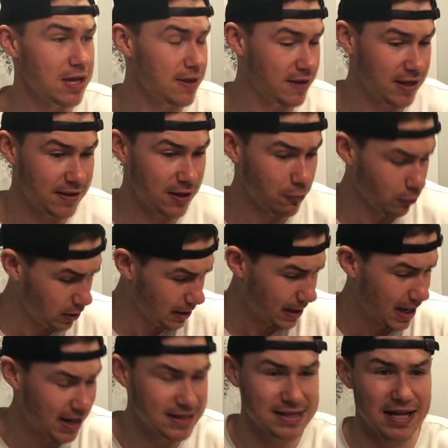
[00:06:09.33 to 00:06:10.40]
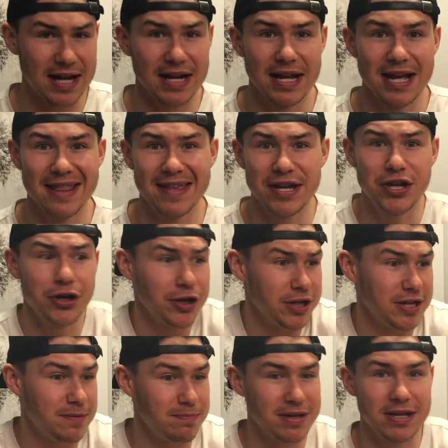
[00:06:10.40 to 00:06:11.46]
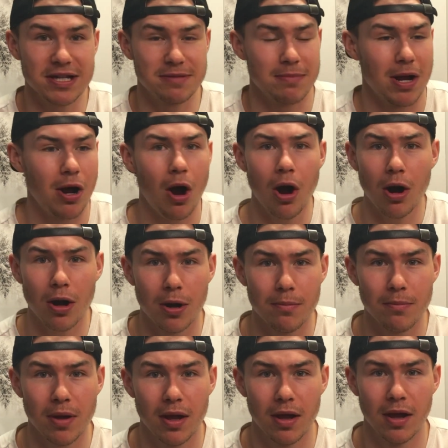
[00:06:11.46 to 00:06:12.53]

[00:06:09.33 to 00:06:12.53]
and then they realized that they couldn't because my arm,